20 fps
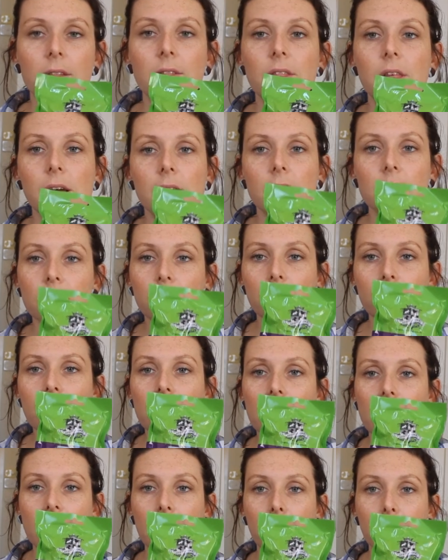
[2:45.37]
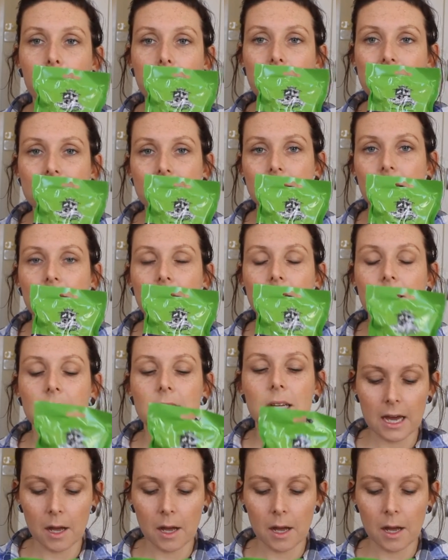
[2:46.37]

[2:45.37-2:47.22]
They're a little bit like a biscuit,